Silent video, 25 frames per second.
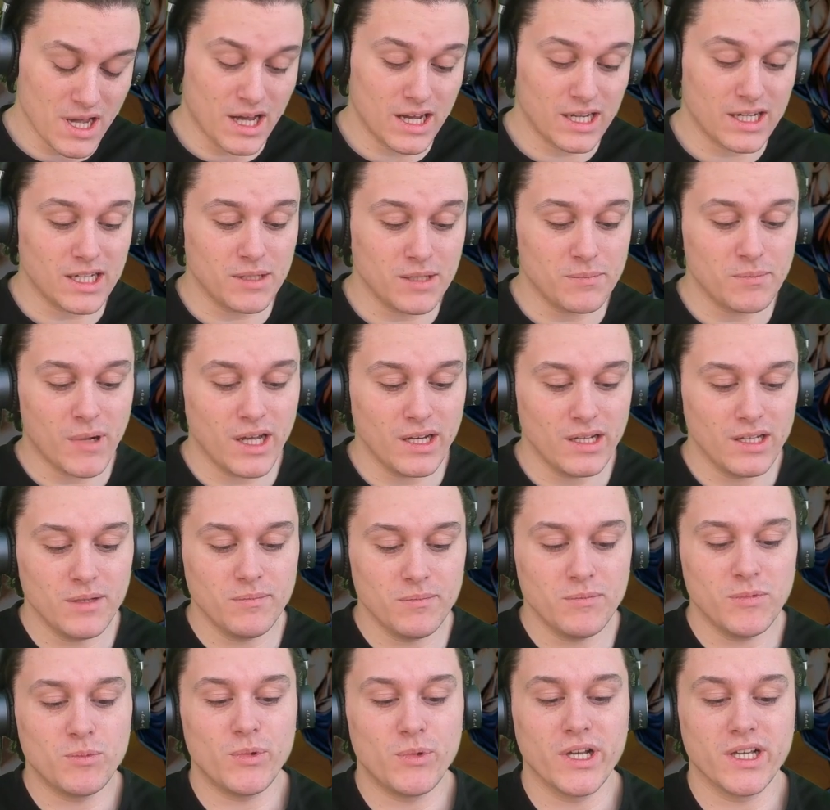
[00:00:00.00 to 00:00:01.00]
I got mine
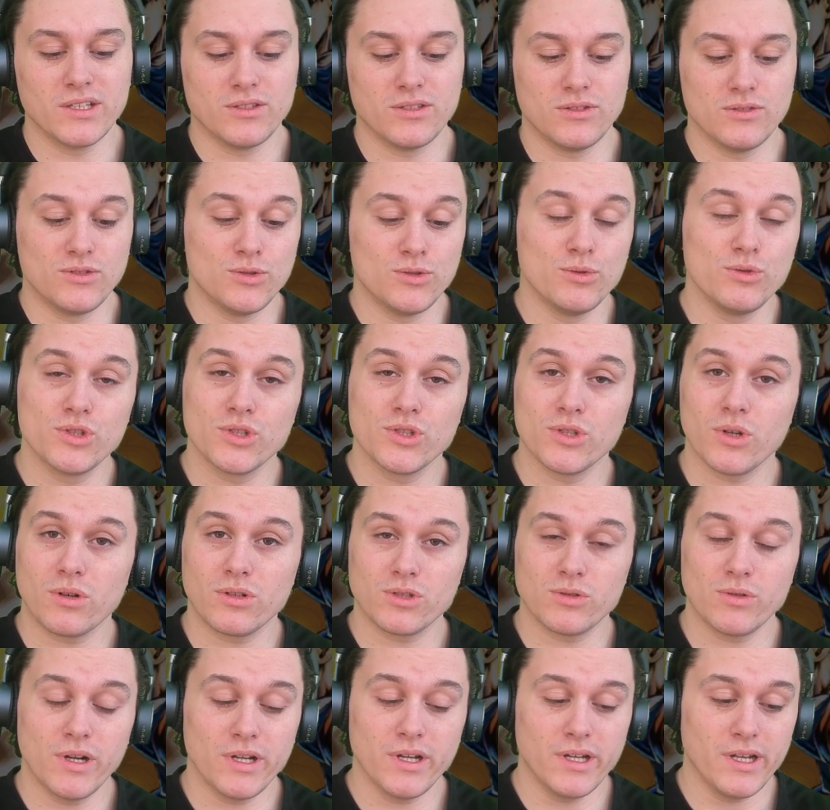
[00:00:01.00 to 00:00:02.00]
limit break to 2
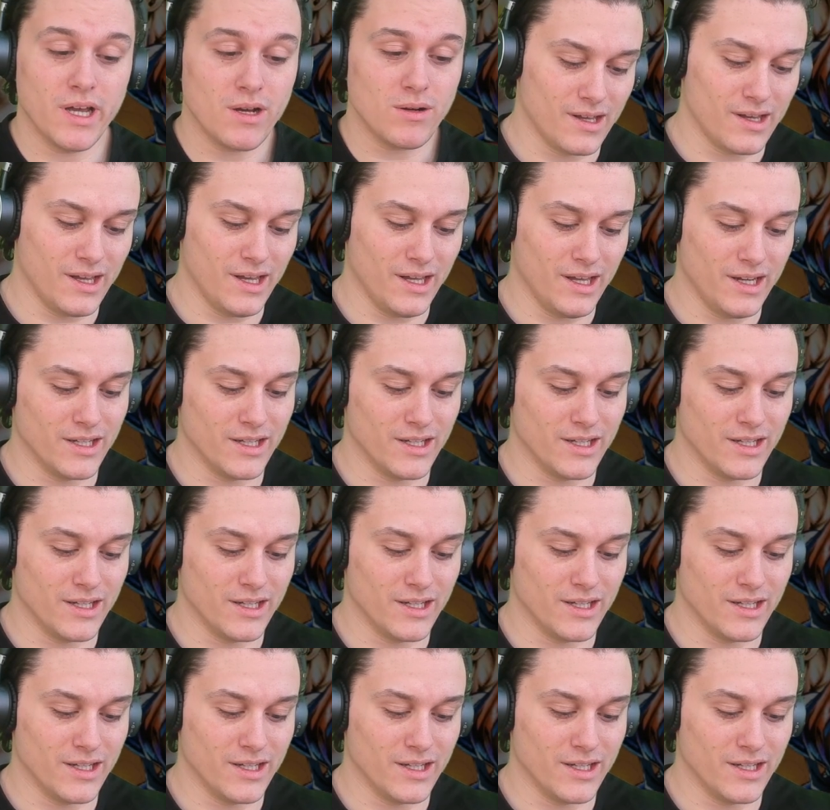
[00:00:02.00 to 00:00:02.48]
stars right now. And I